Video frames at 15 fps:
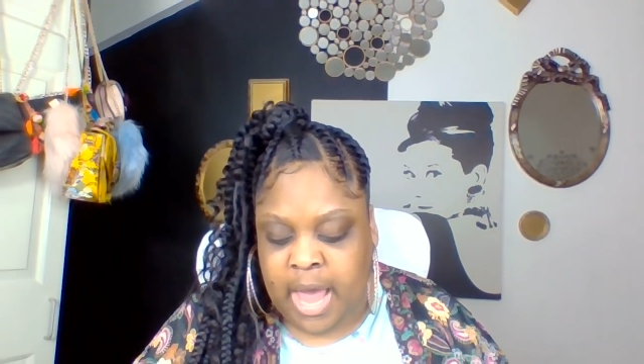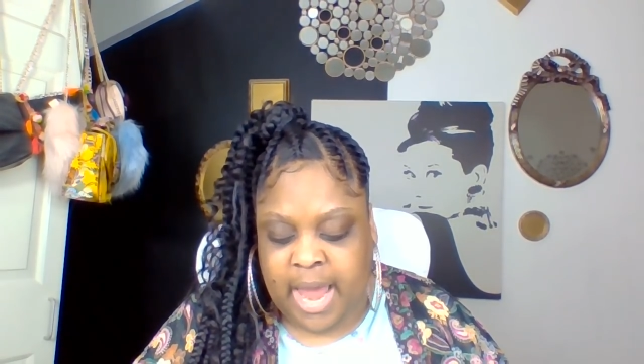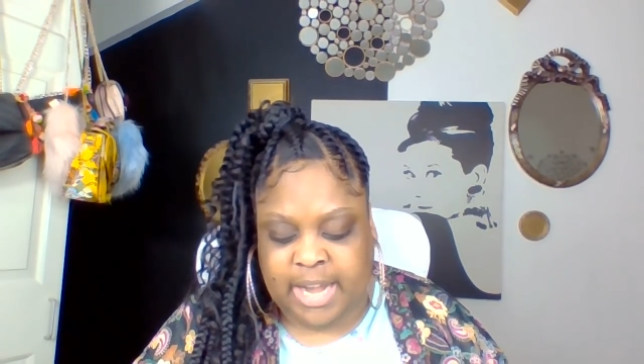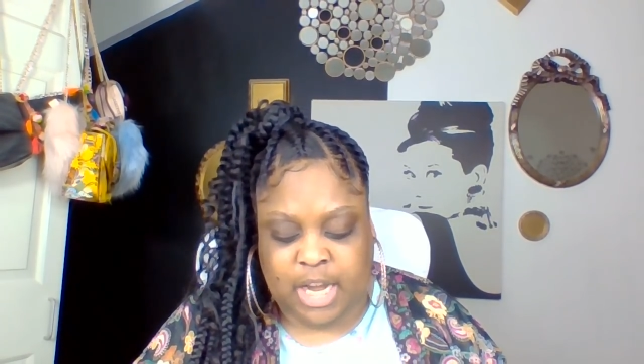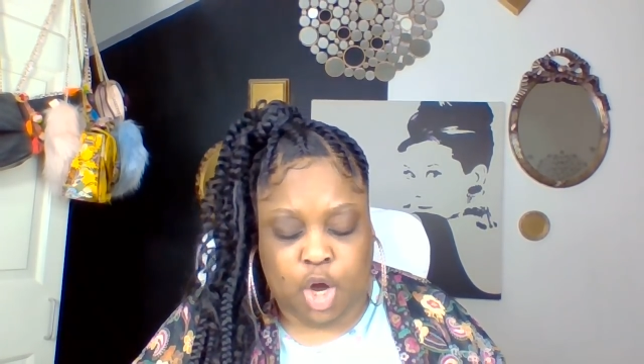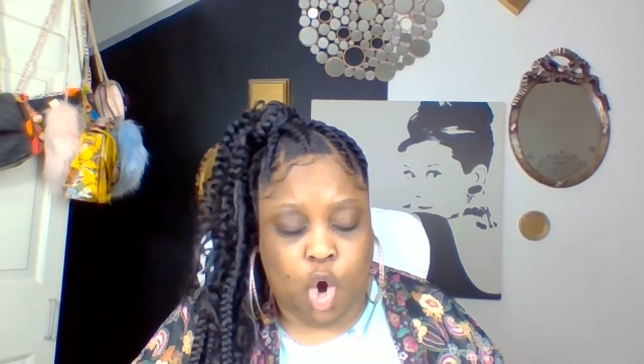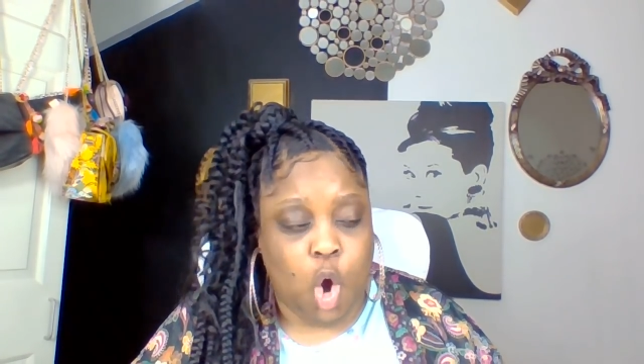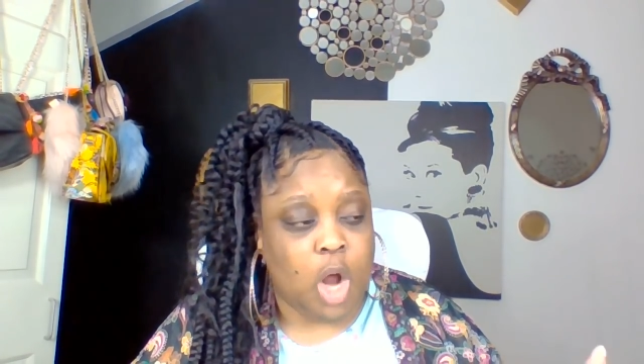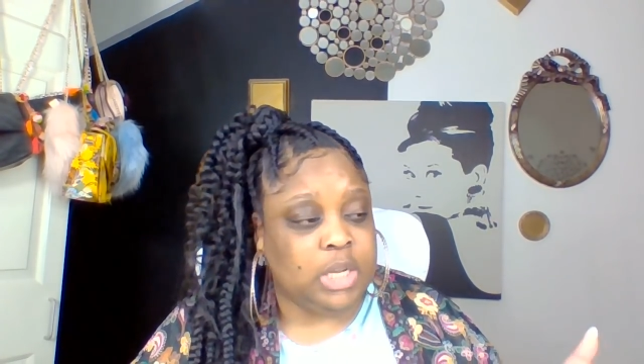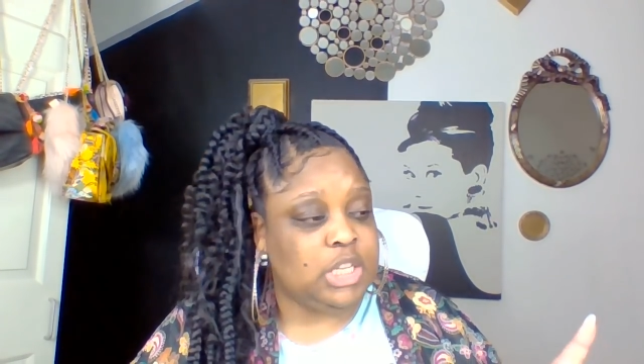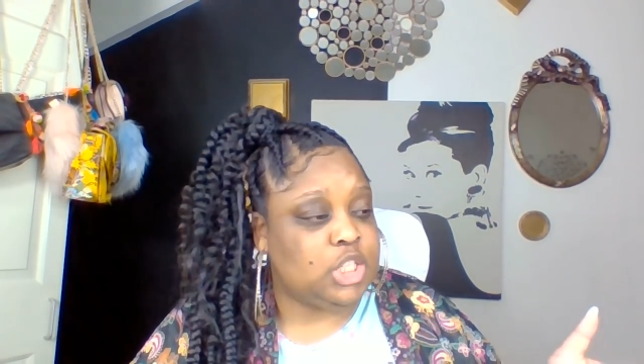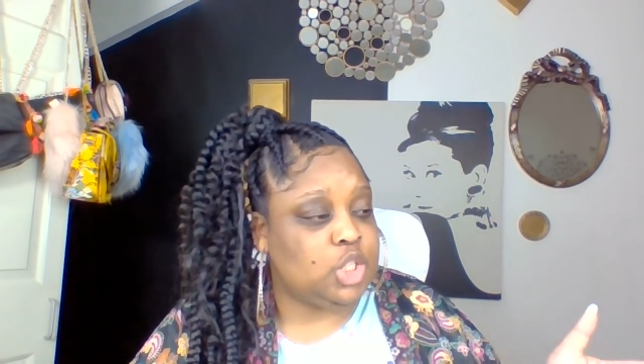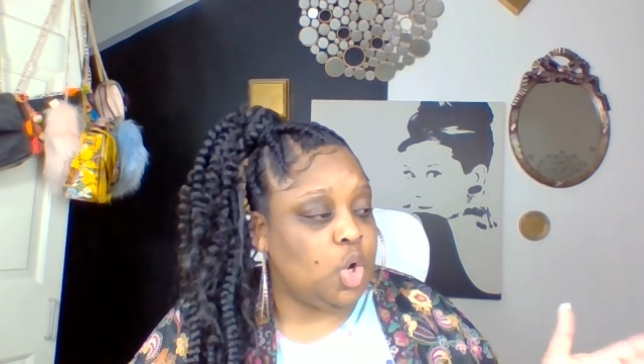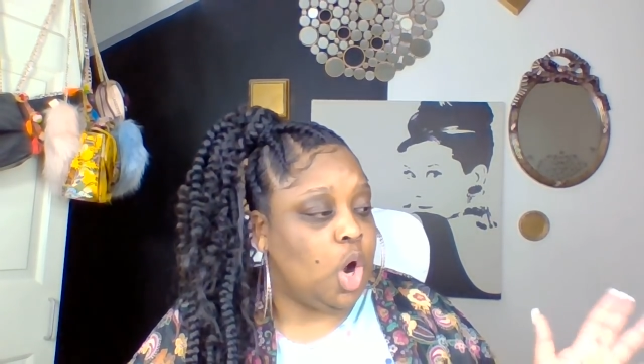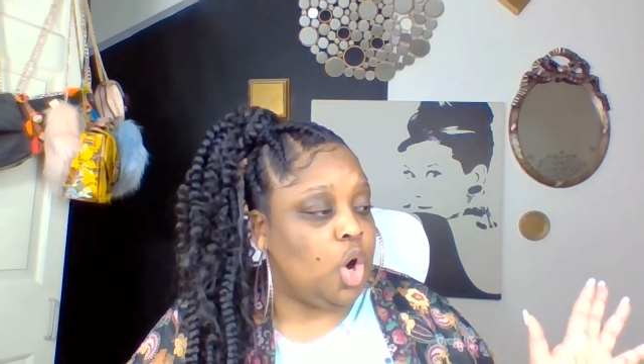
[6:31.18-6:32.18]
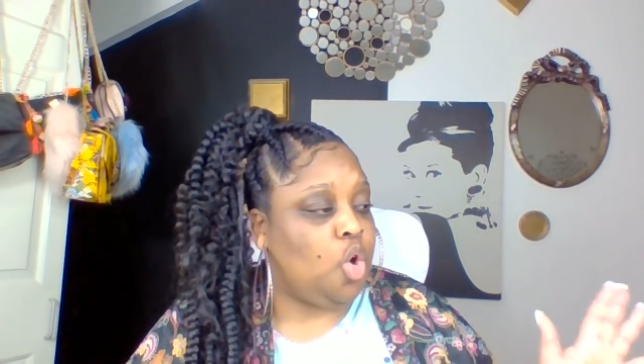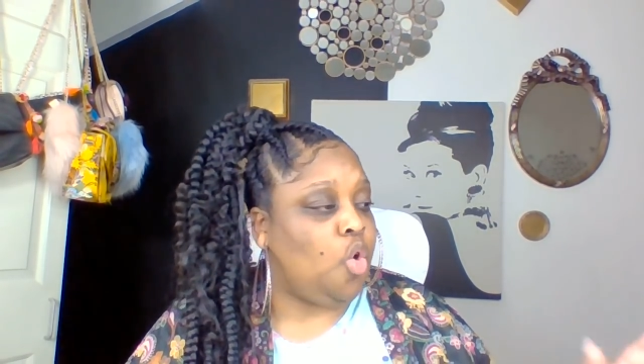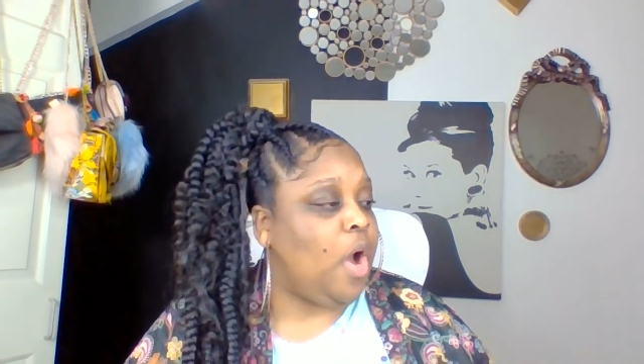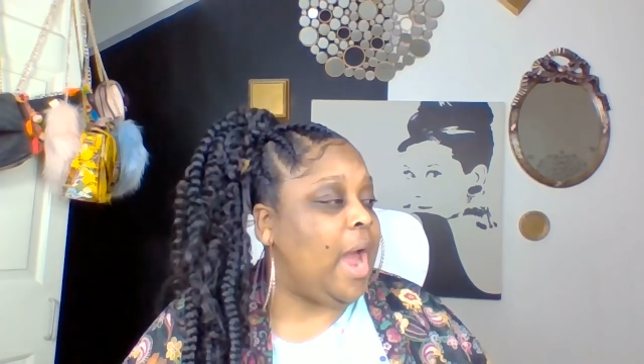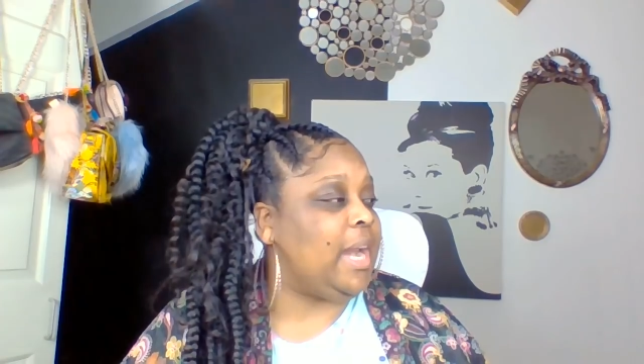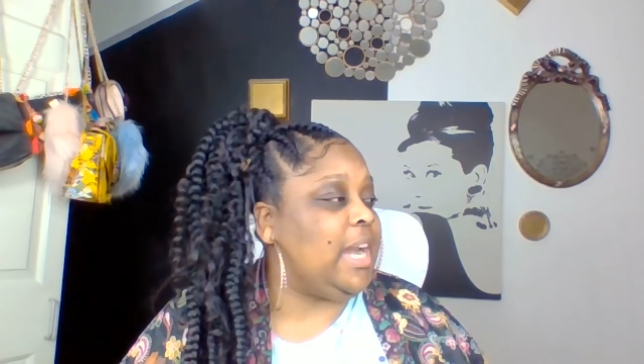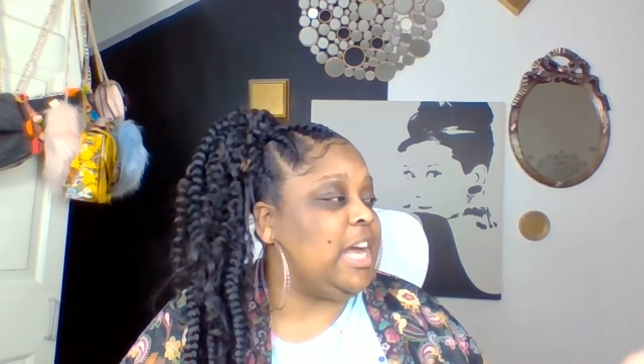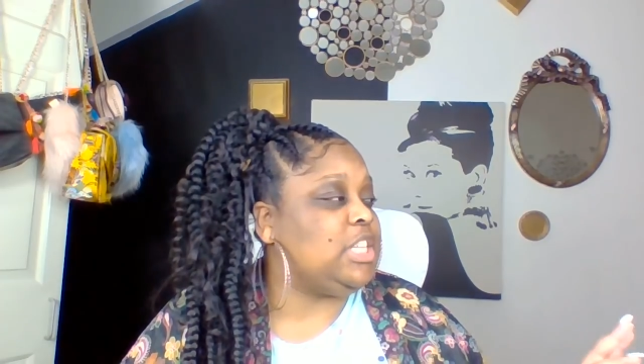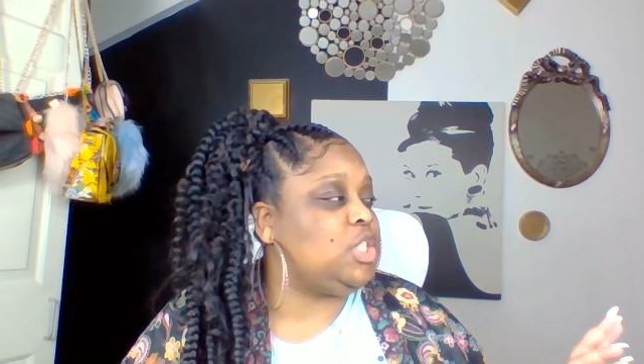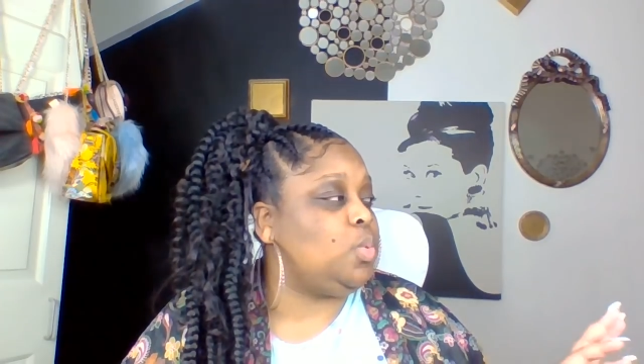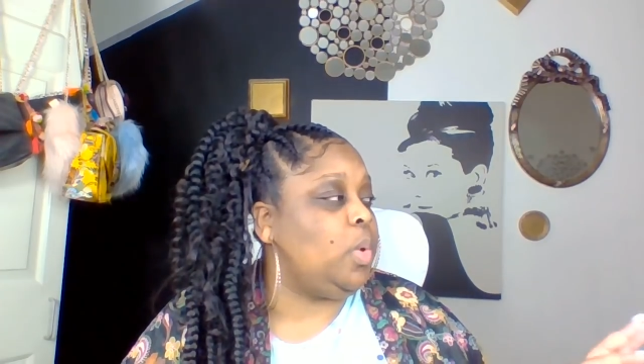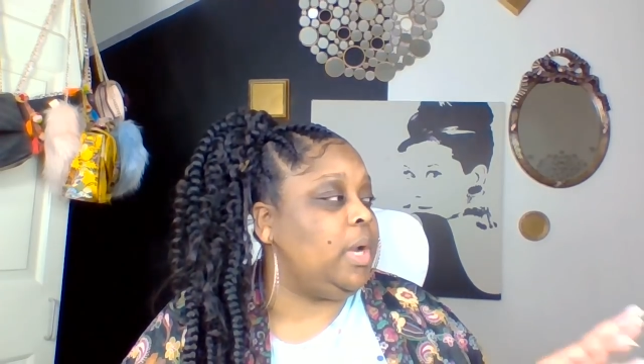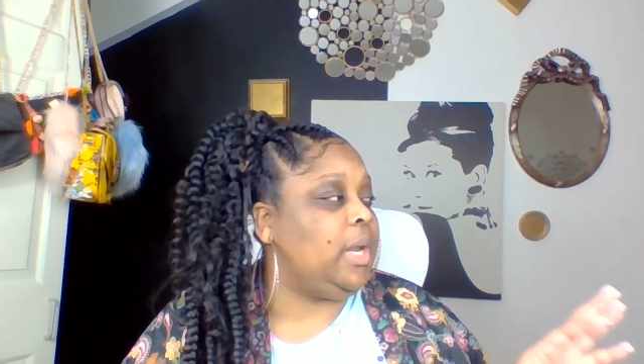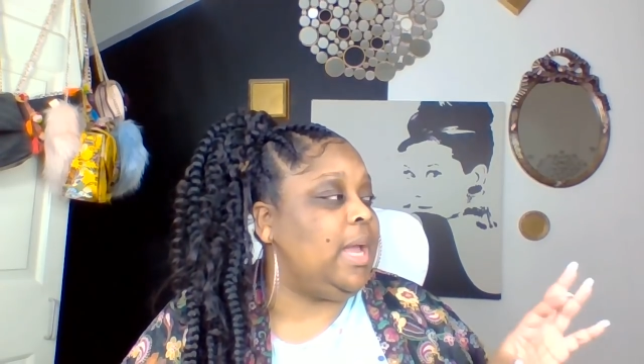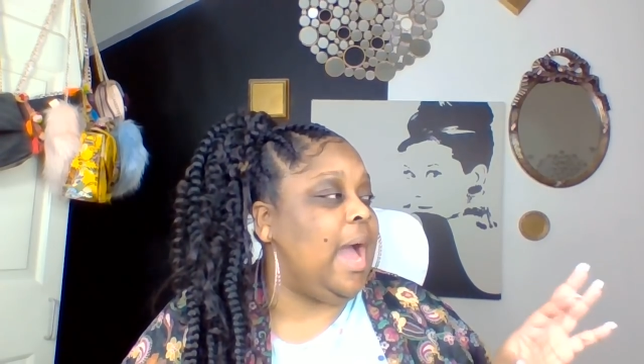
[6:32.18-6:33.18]
And then Karlie started crying. And I
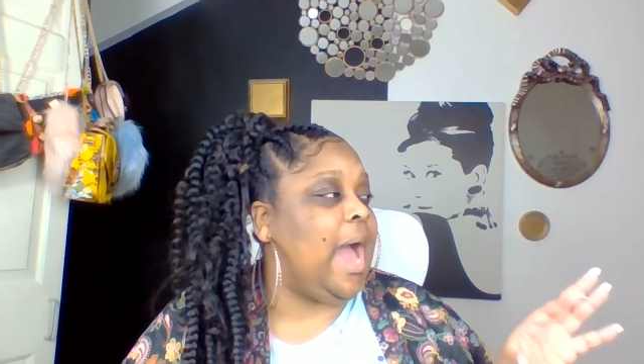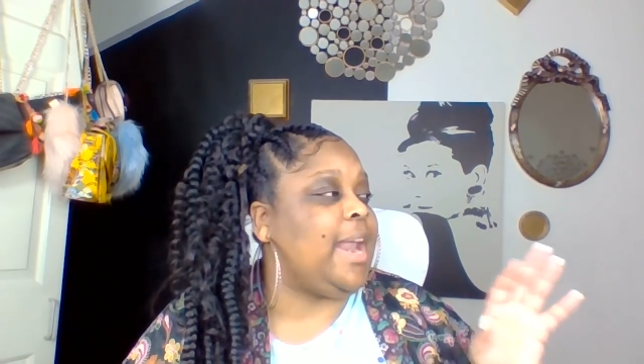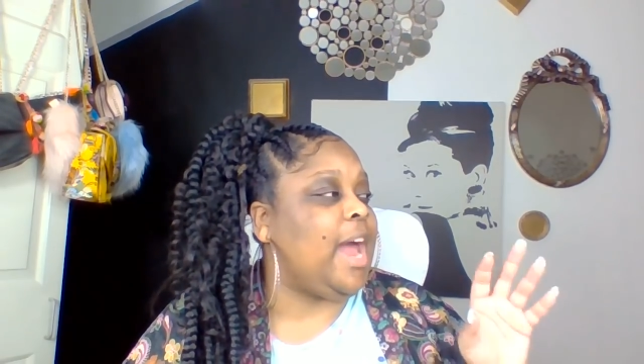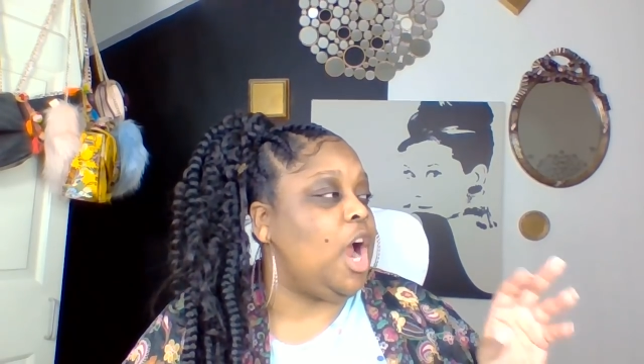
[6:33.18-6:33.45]
swear to God,